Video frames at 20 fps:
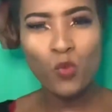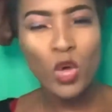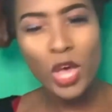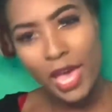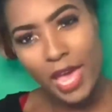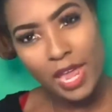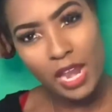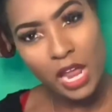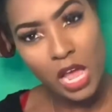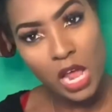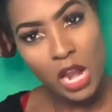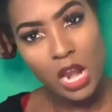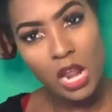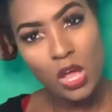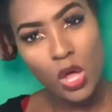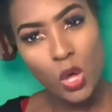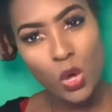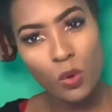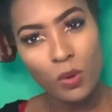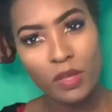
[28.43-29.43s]
And
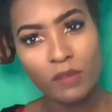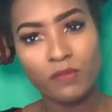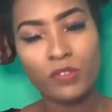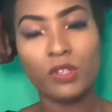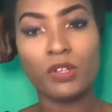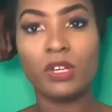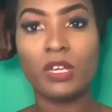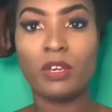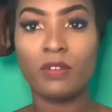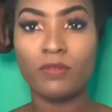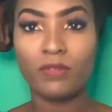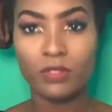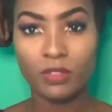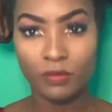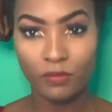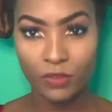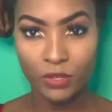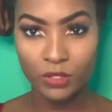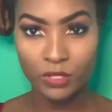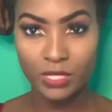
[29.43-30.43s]
hello, if you're here for the
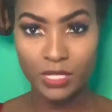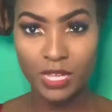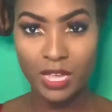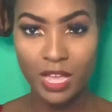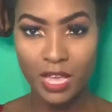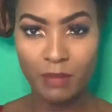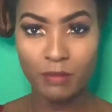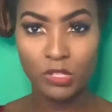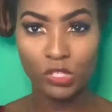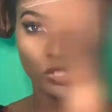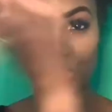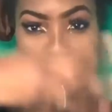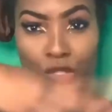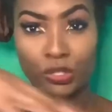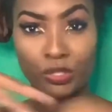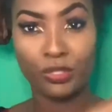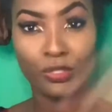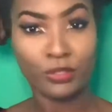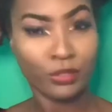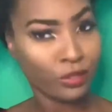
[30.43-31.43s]
first time, it's your
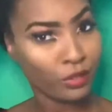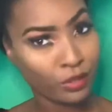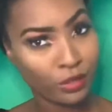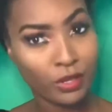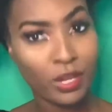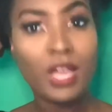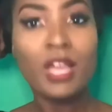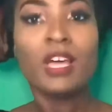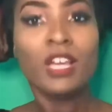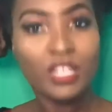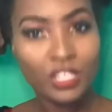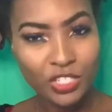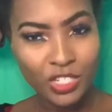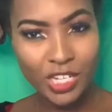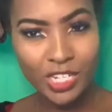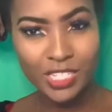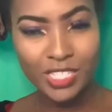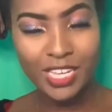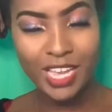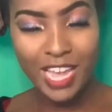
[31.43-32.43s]
girl, Shay
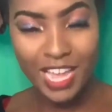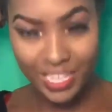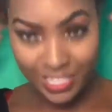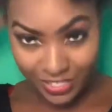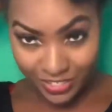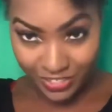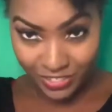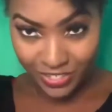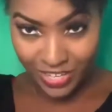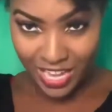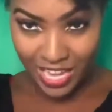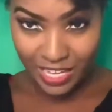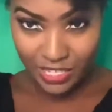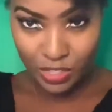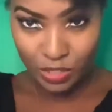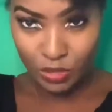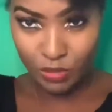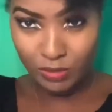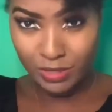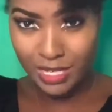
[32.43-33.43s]
Skylar, okay?
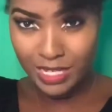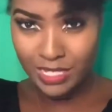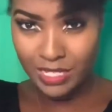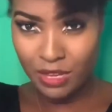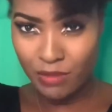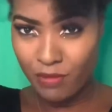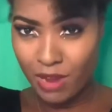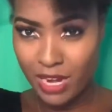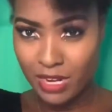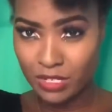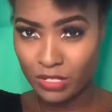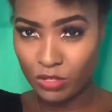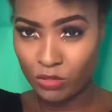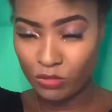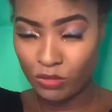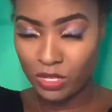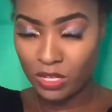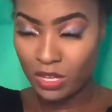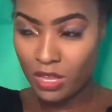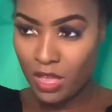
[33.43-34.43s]
So let's get right into
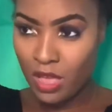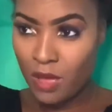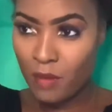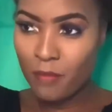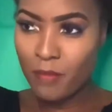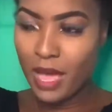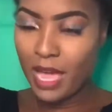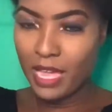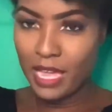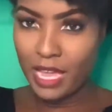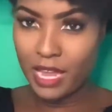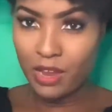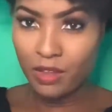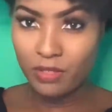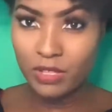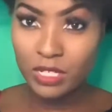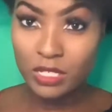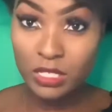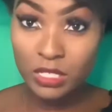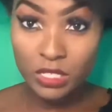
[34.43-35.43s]
it. My hair,
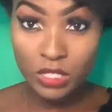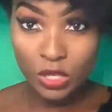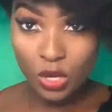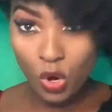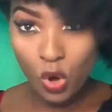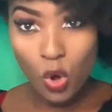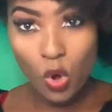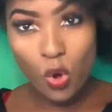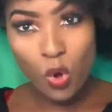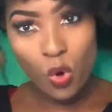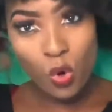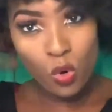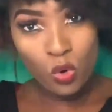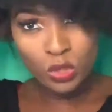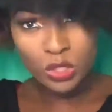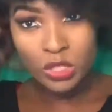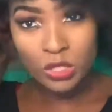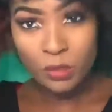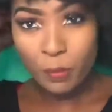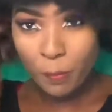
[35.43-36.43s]
this is an old
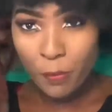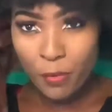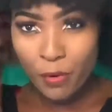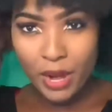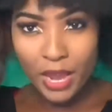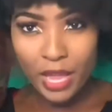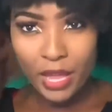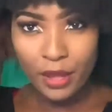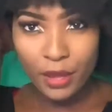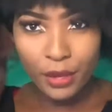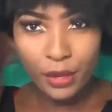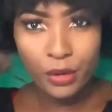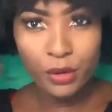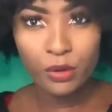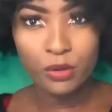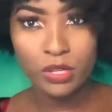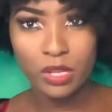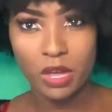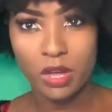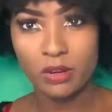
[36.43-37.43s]
spray and go.
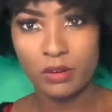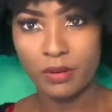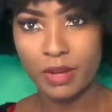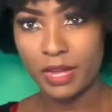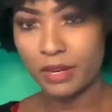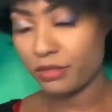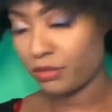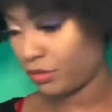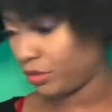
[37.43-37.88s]
Y'all know I don't